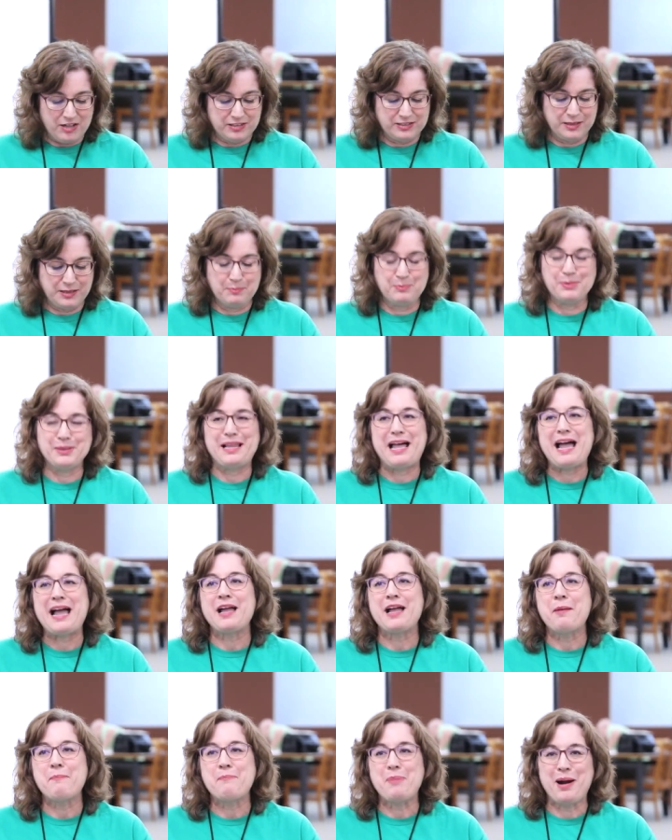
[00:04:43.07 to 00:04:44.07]
Block
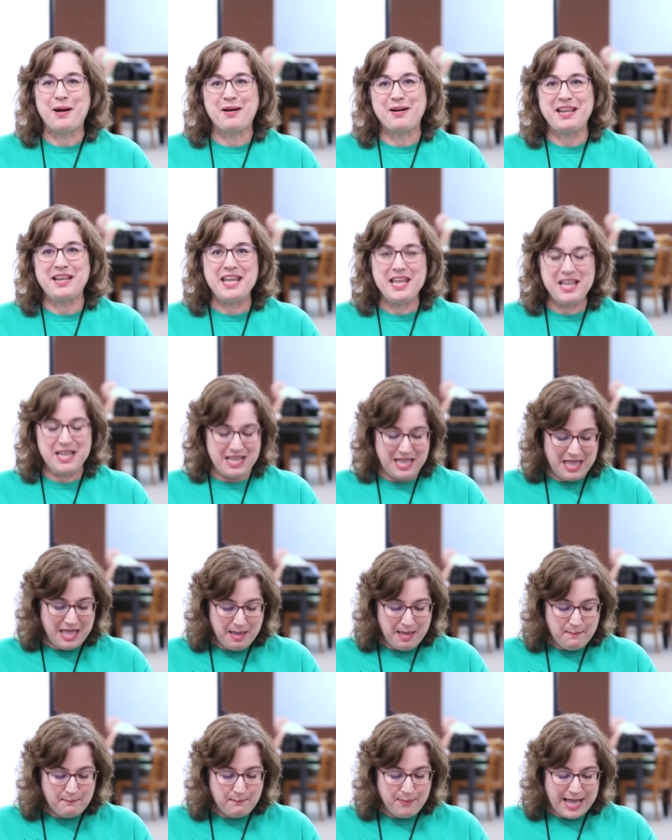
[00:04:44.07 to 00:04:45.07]
Party
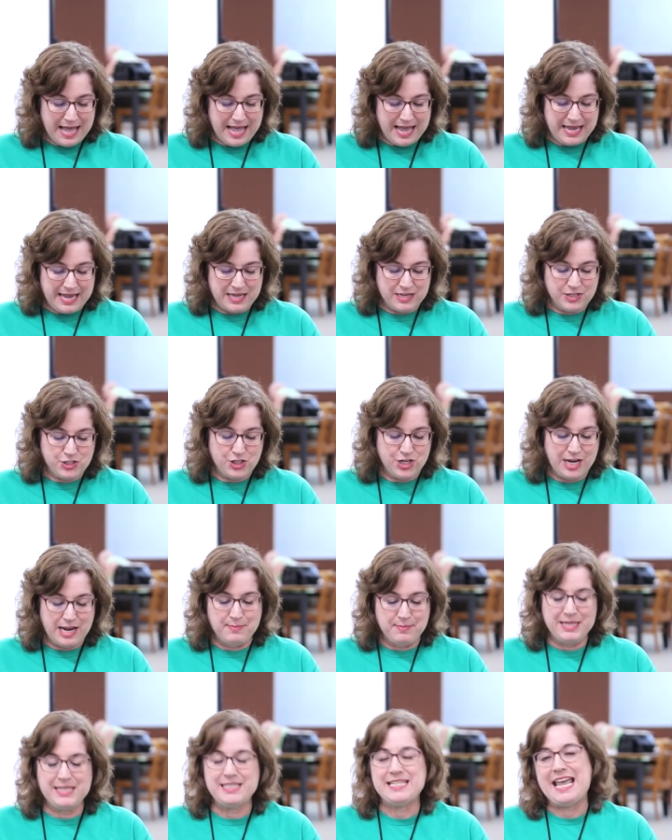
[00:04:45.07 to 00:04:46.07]
by Jamie
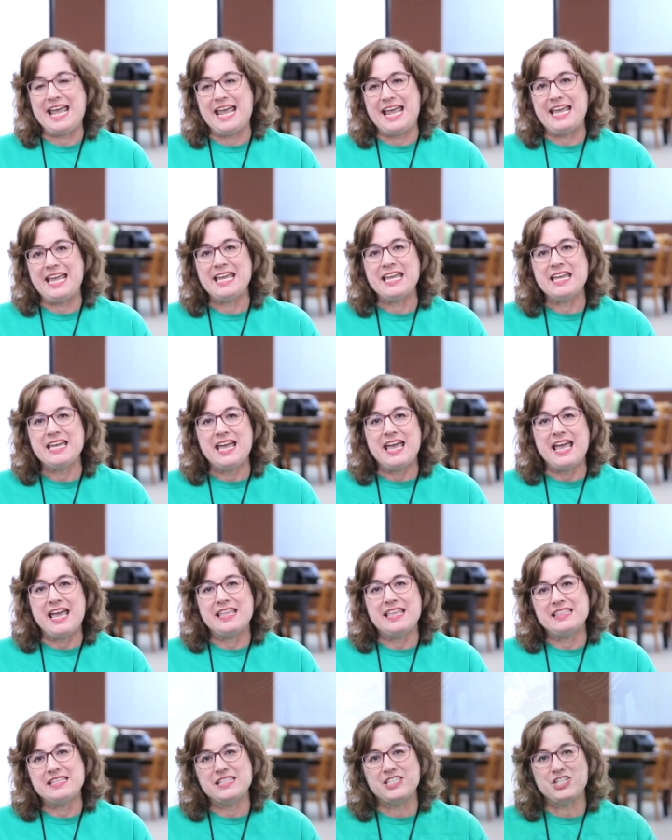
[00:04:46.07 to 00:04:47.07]
Day, and this
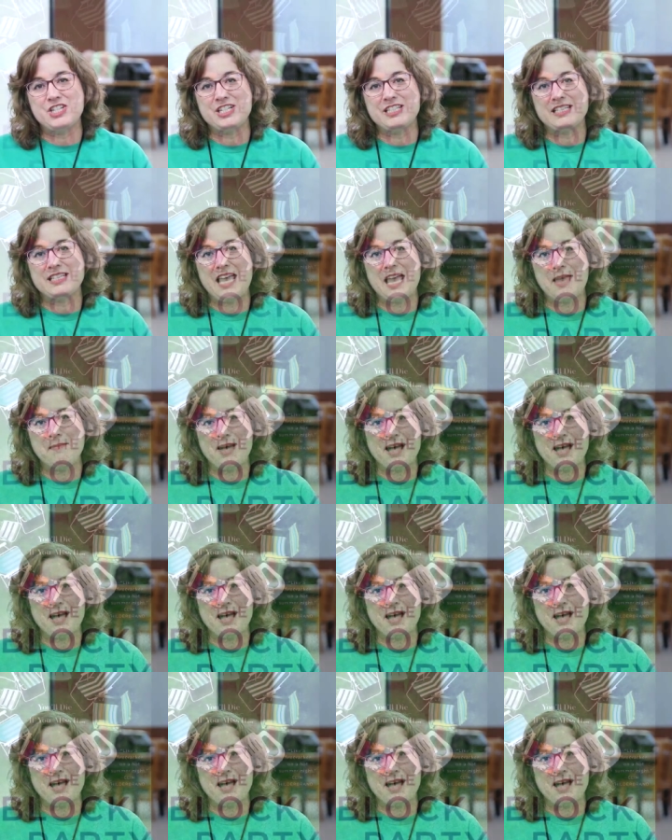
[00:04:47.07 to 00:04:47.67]
just came out